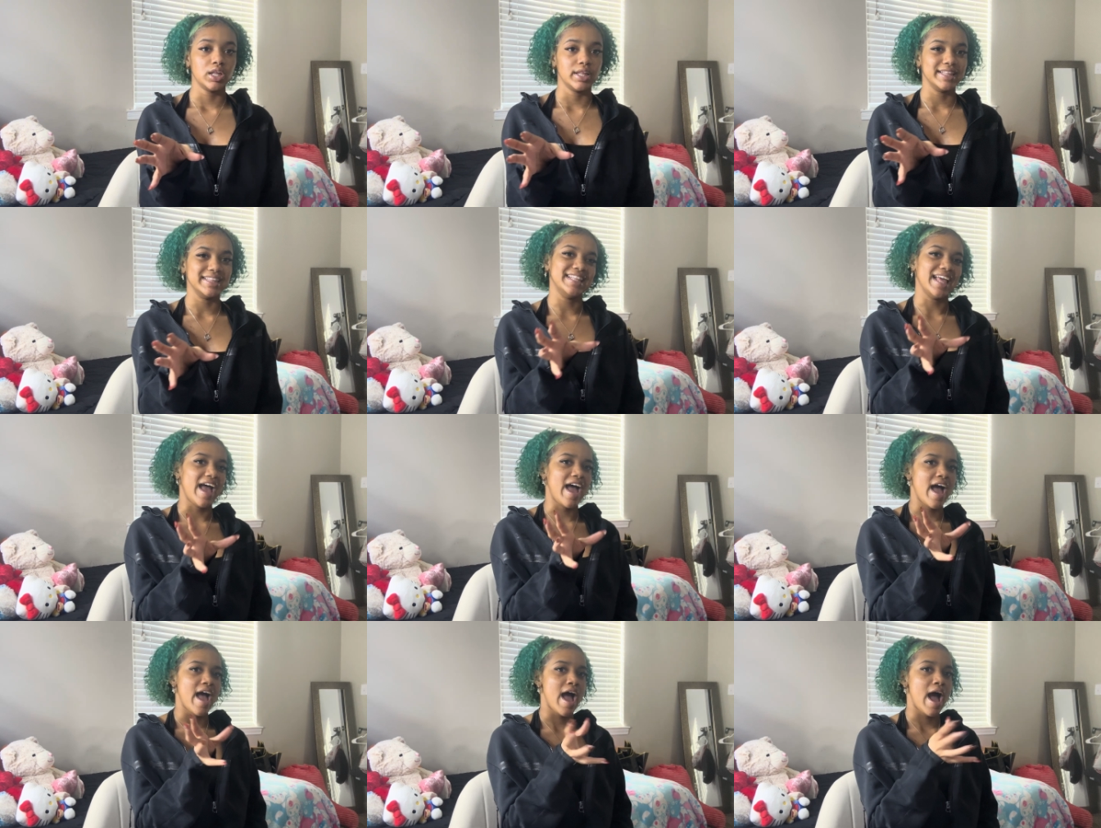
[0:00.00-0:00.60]

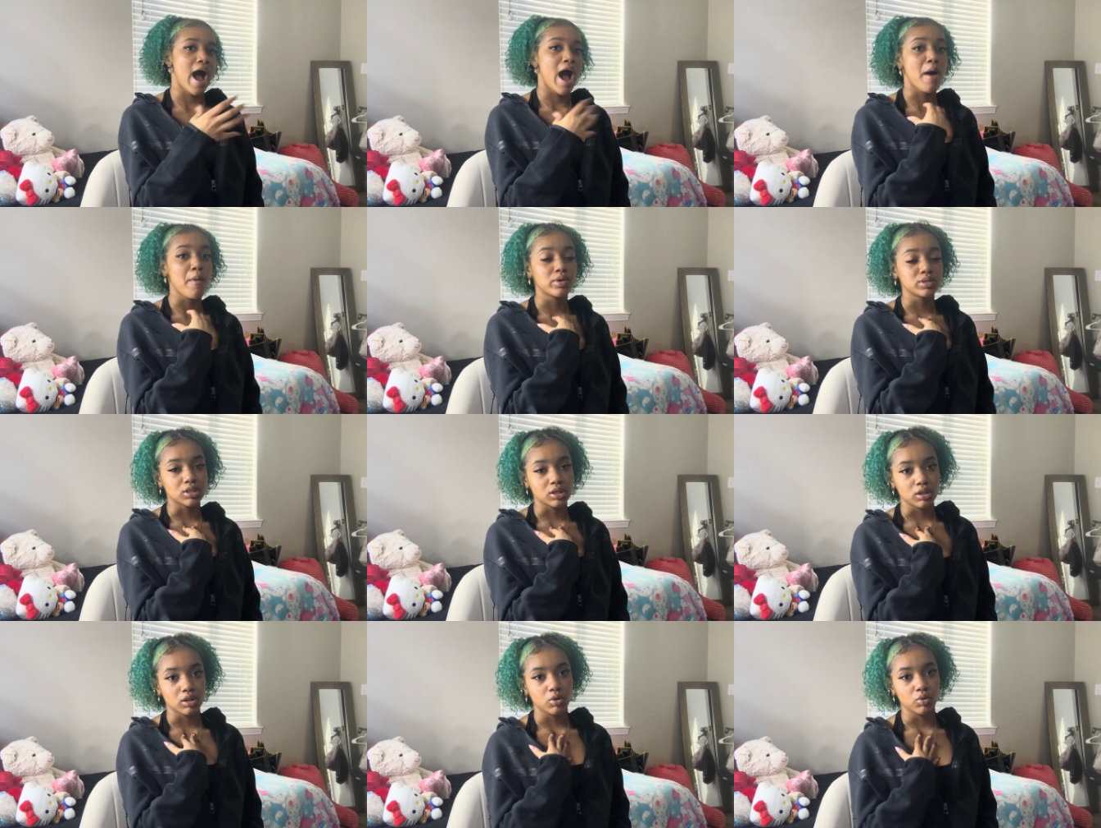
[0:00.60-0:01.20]
that I
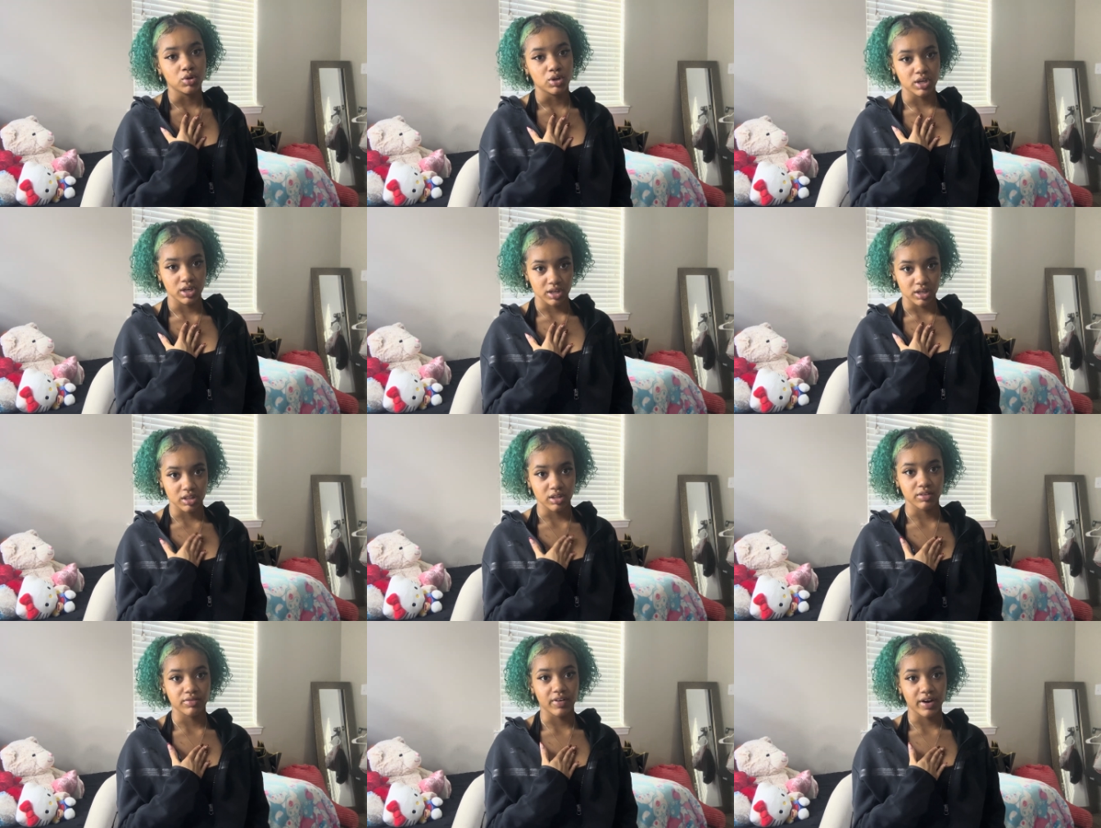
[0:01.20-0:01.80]
was included
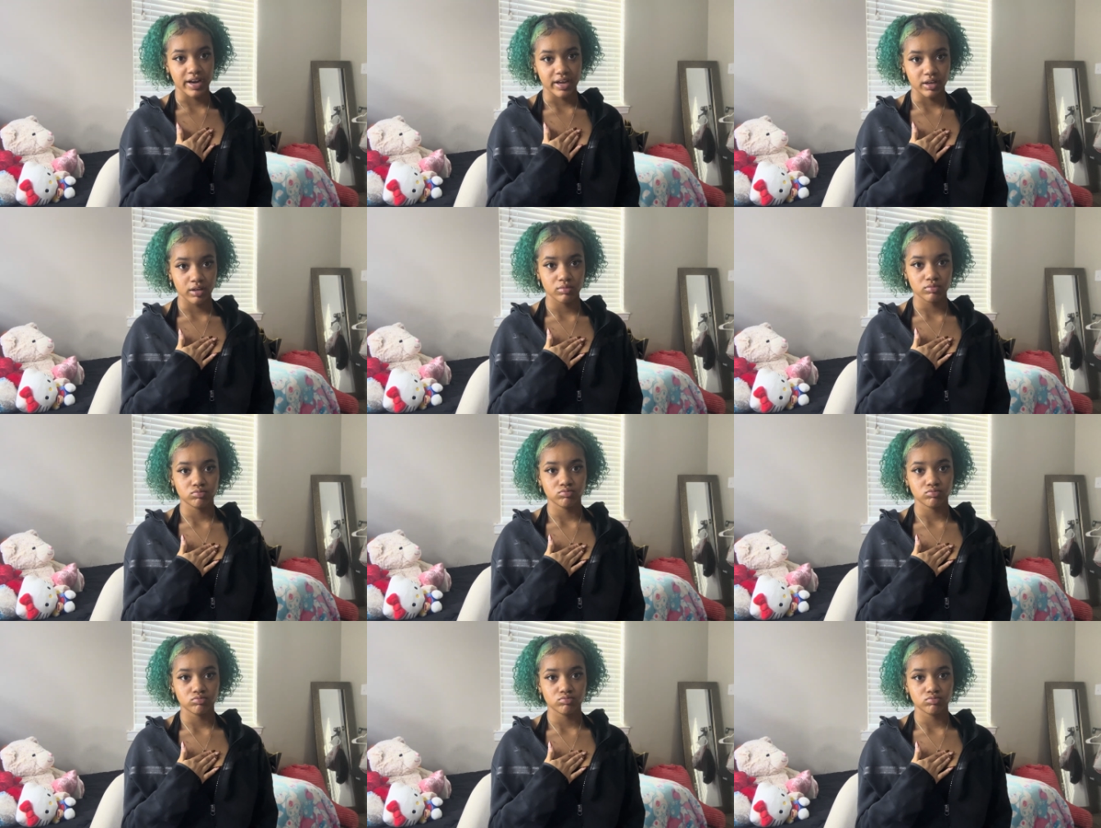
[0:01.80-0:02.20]
in the fight.